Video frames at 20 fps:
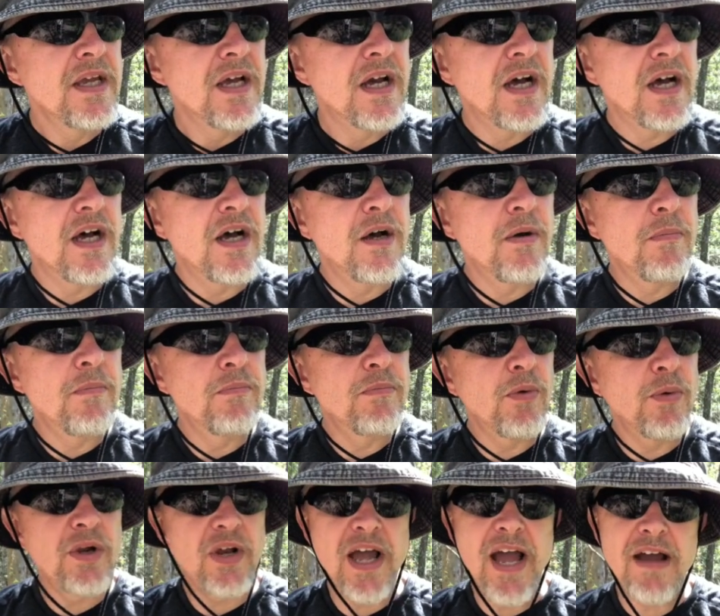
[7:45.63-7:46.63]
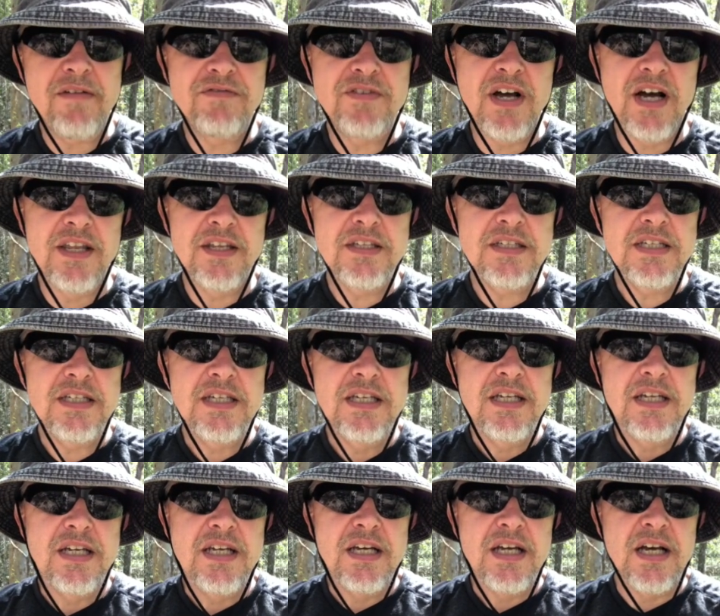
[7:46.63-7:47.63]
But what I have done
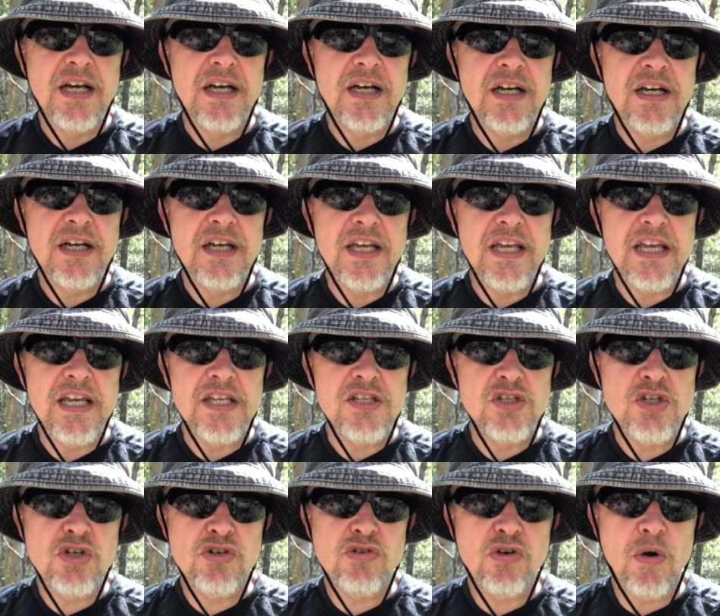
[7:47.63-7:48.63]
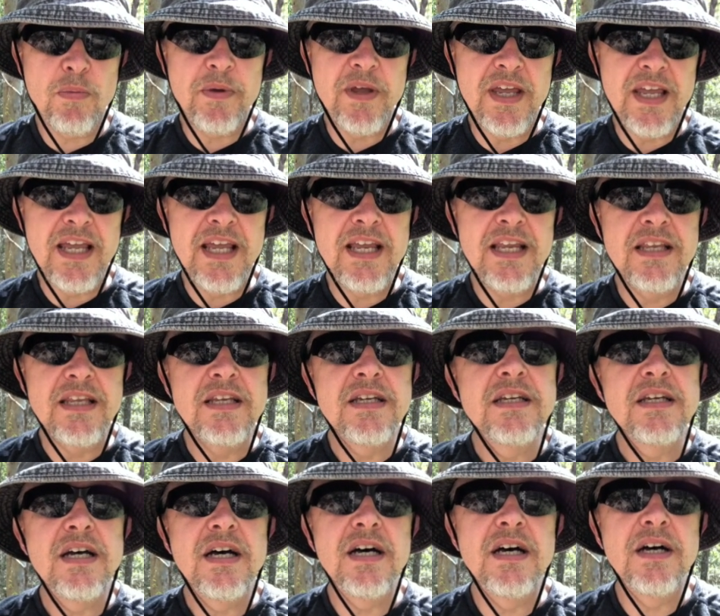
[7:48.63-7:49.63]
is crop it in,
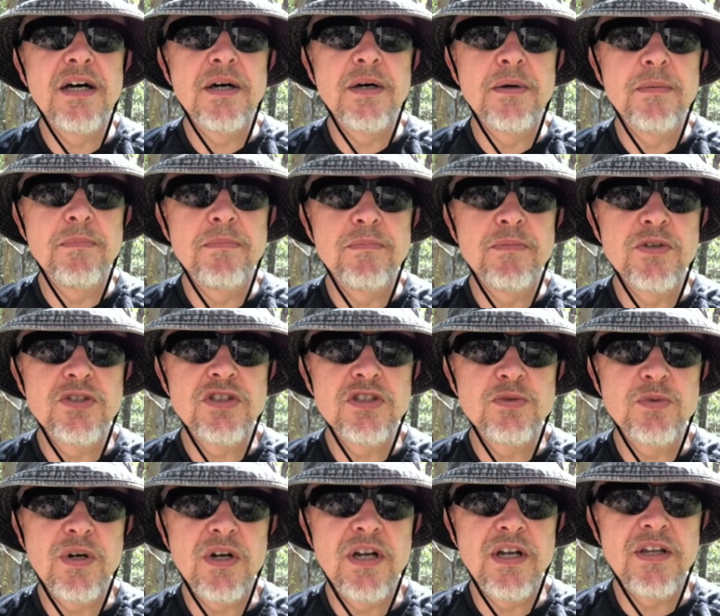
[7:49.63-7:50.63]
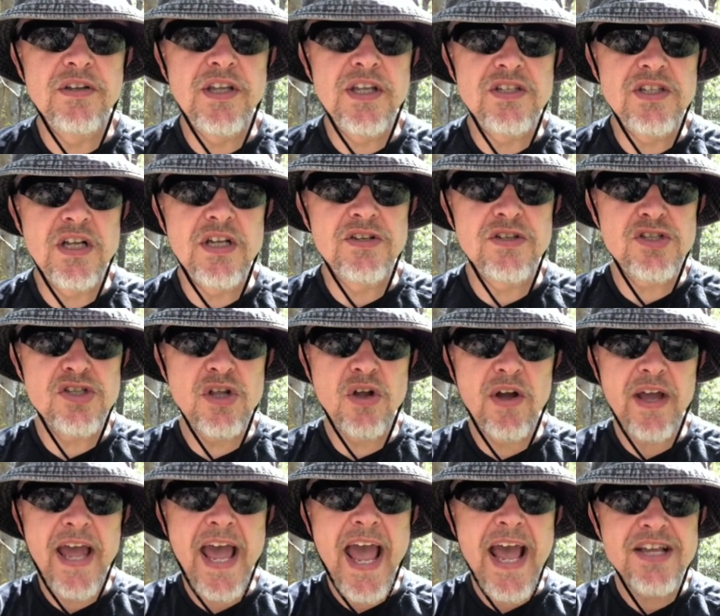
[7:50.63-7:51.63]
which is where there's a
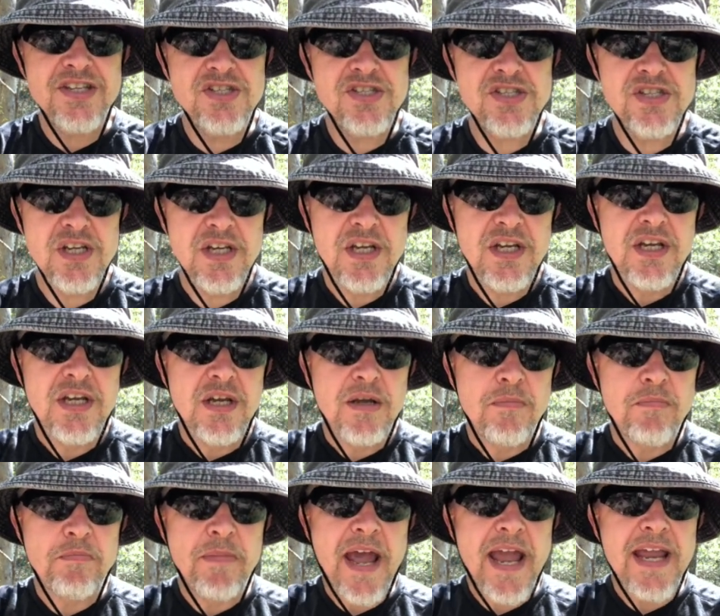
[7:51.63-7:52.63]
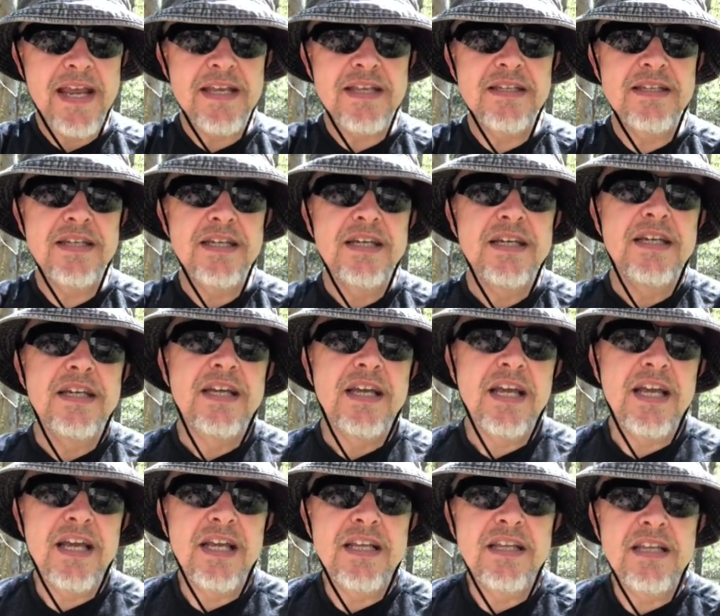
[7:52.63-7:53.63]
slight S bend
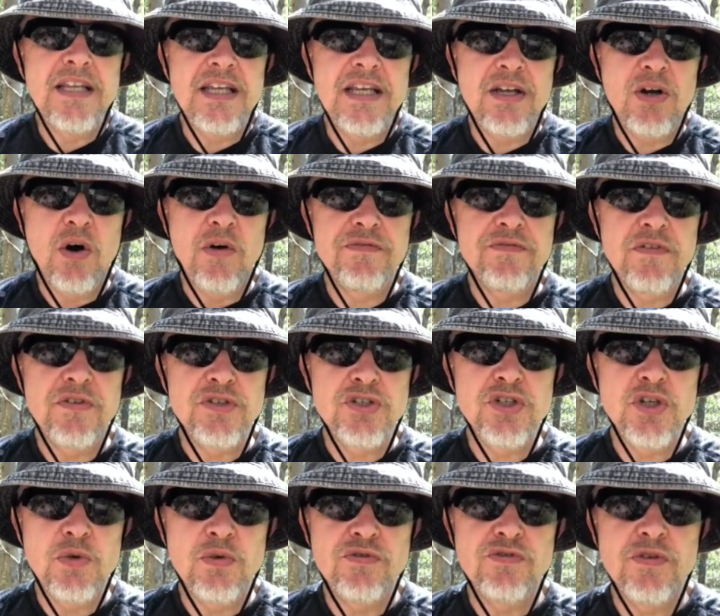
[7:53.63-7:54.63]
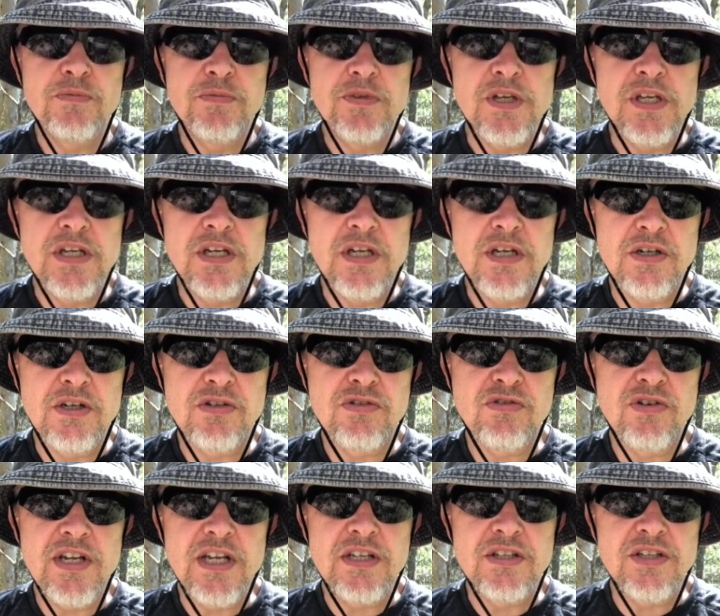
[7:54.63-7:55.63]
in the offshoot from the
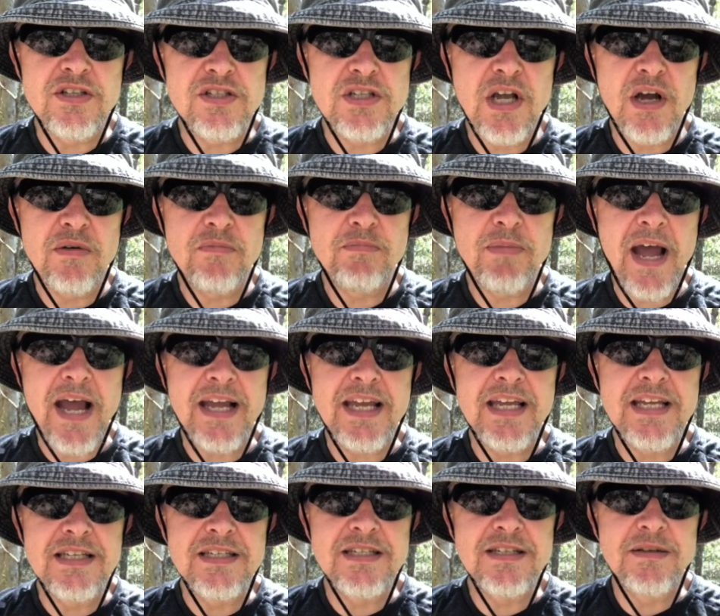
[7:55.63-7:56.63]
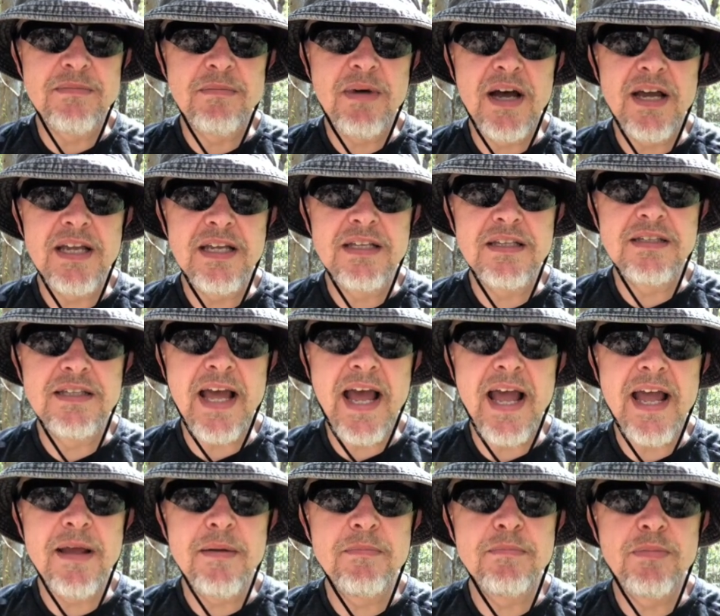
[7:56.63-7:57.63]
creek that's going back into the main
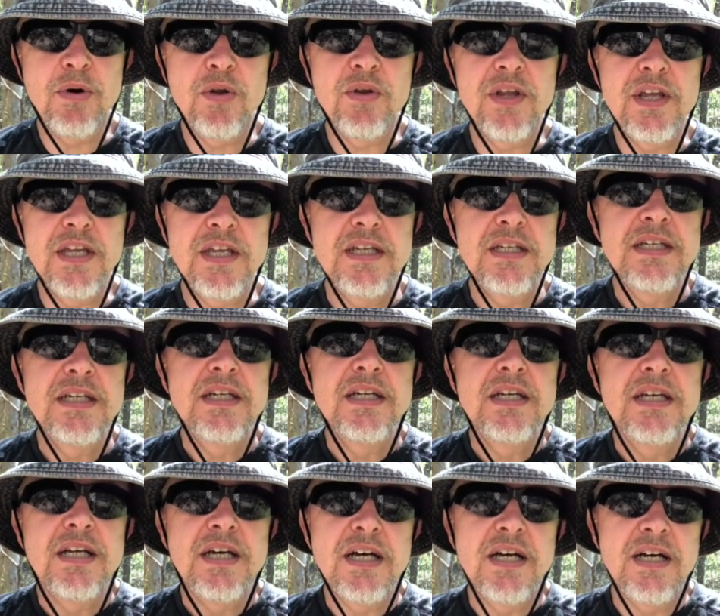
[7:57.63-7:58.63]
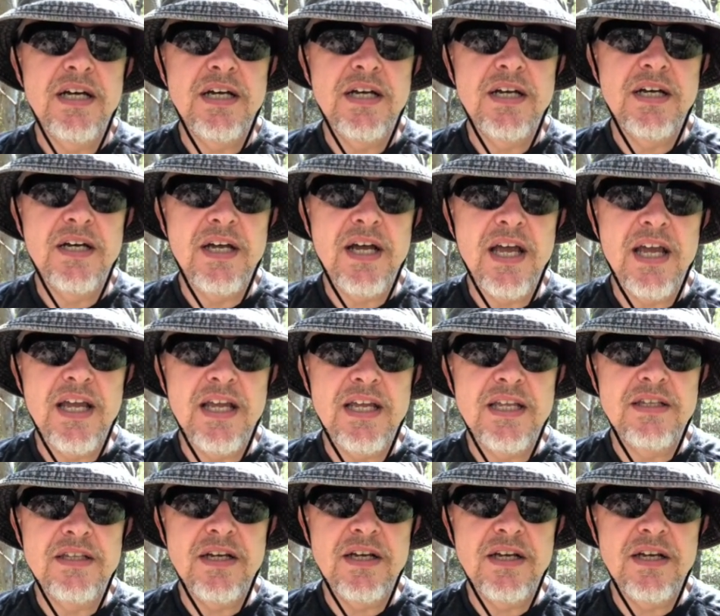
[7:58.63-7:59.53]
dam body, and